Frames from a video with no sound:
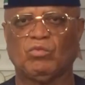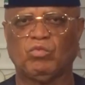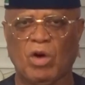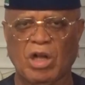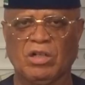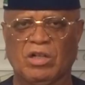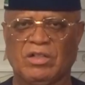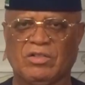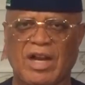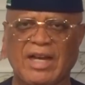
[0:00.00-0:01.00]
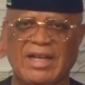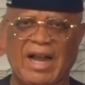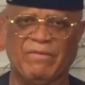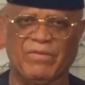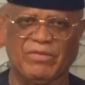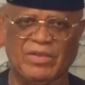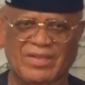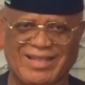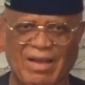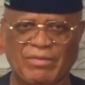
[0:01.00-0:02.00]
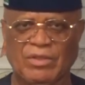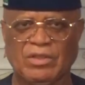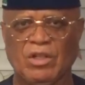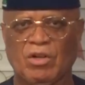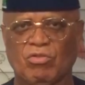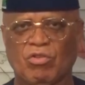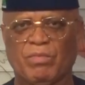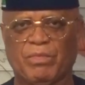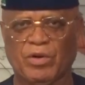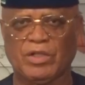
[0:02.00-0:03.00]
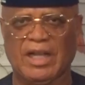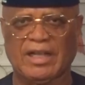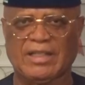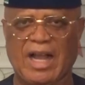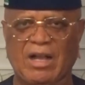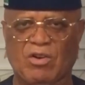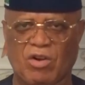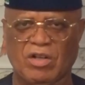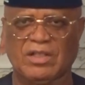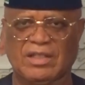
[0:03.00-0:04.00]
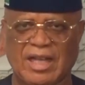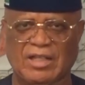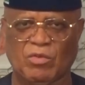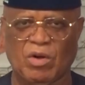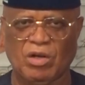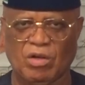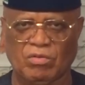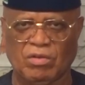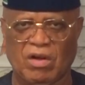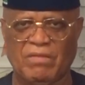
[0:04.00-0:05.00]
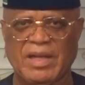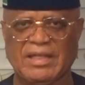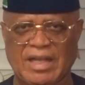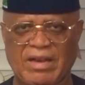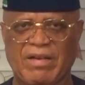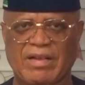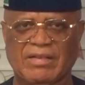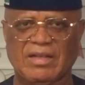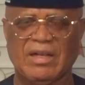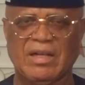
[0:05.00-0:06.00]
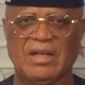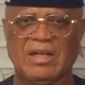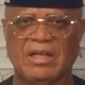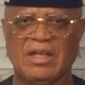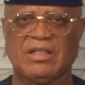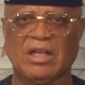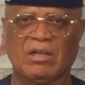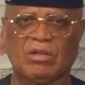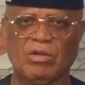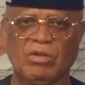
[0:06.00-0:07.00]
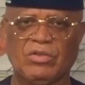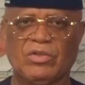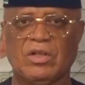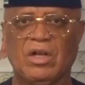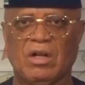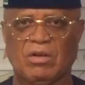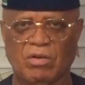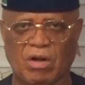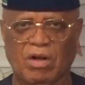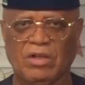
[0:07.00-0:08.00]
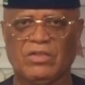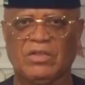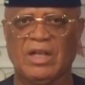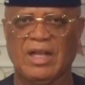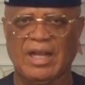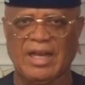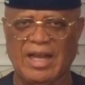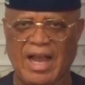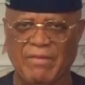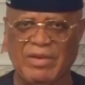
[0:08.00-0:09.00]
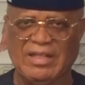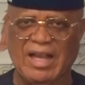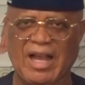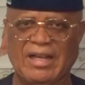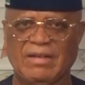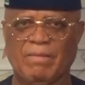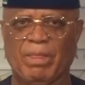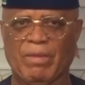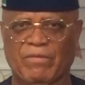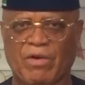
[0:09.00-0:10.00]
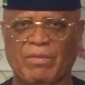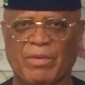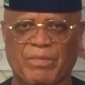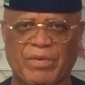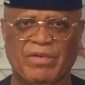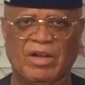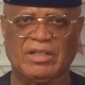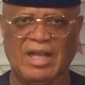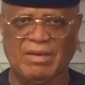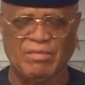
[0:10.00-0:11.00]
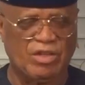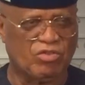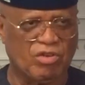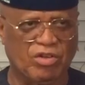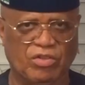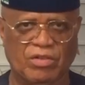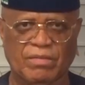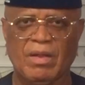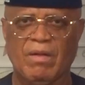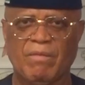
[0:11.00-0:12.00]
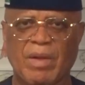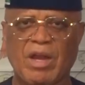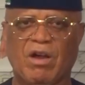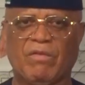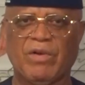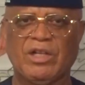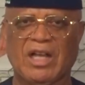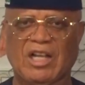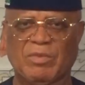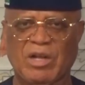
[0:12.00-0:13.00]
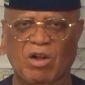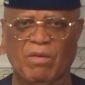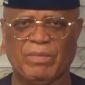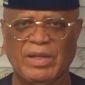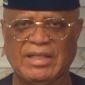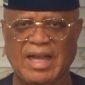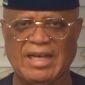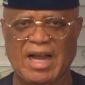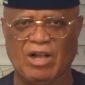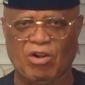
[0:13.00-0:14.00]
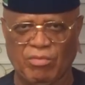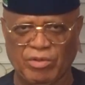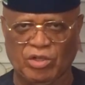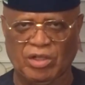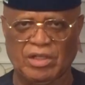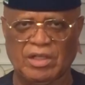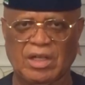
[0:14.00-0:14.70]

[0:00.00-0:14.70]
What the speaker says: 157 road projects across the 31 local government areas. This includes roads inherited from the previous administration, many of which has been completed and commissioned.